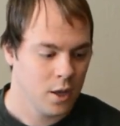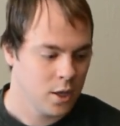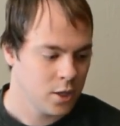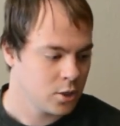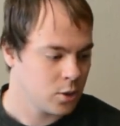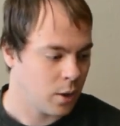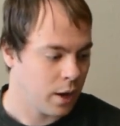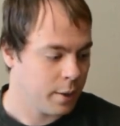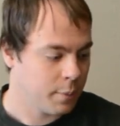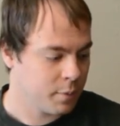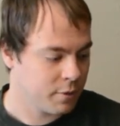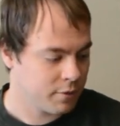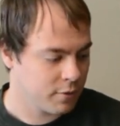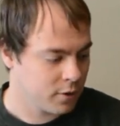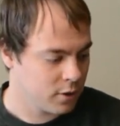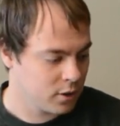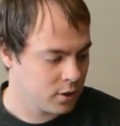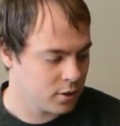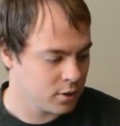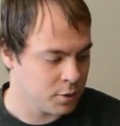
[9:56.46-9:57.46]
So I
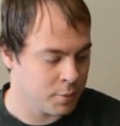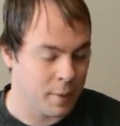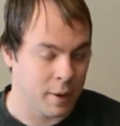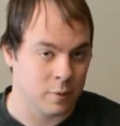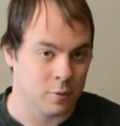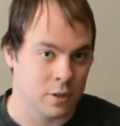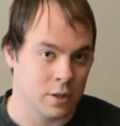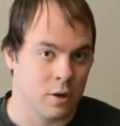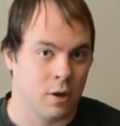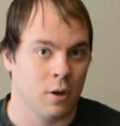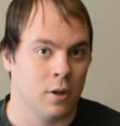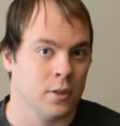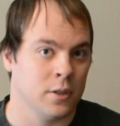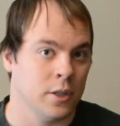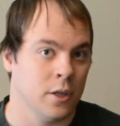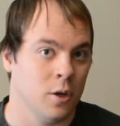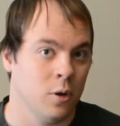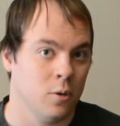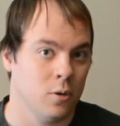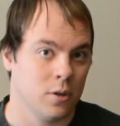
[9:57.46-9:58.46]
prefer to mount it on
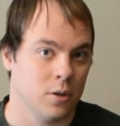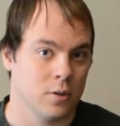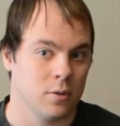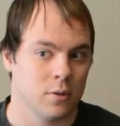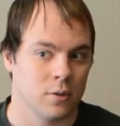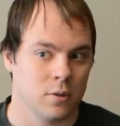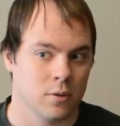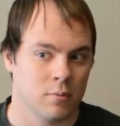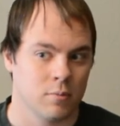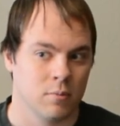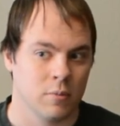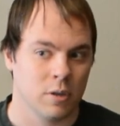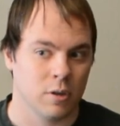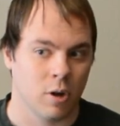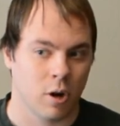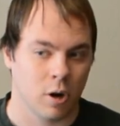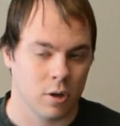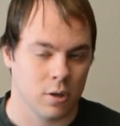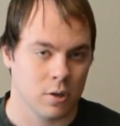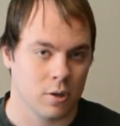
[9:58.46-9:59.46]
the yoke. A little
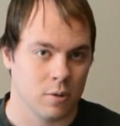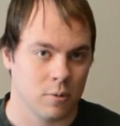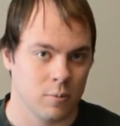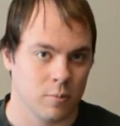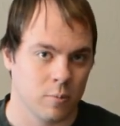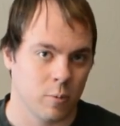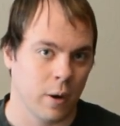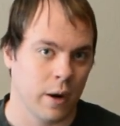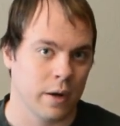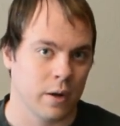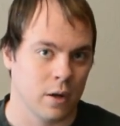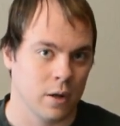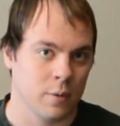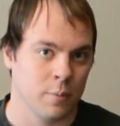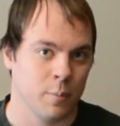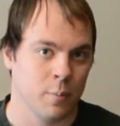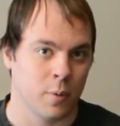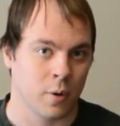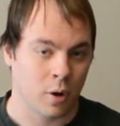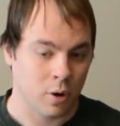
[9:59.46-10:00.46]
harder to write on,
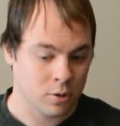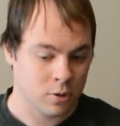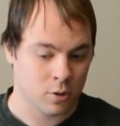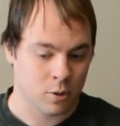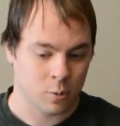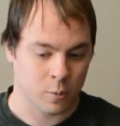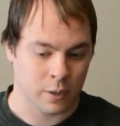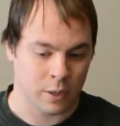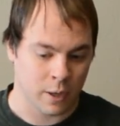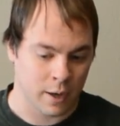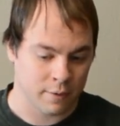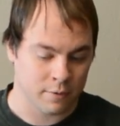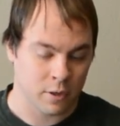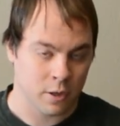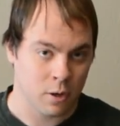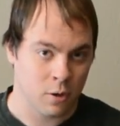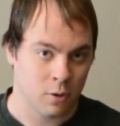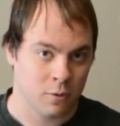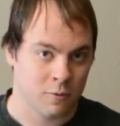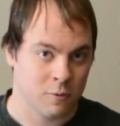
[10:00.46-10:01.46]
but also when you have the
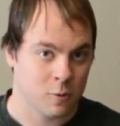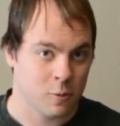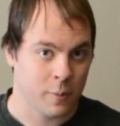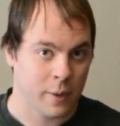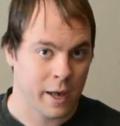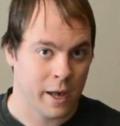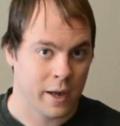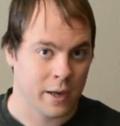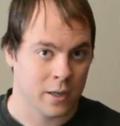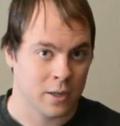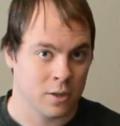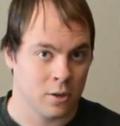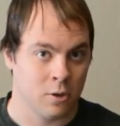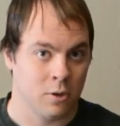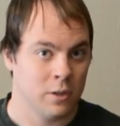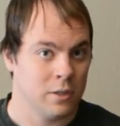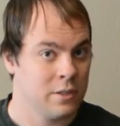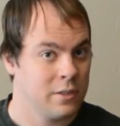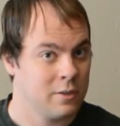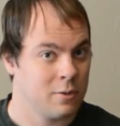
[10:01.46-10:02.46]
yoke pulled back, you
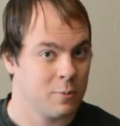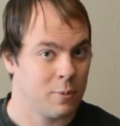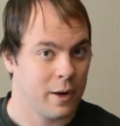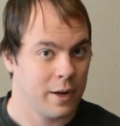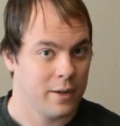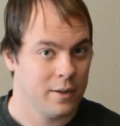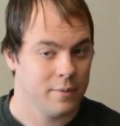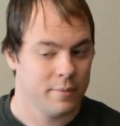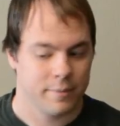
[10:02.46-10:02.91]
can still write.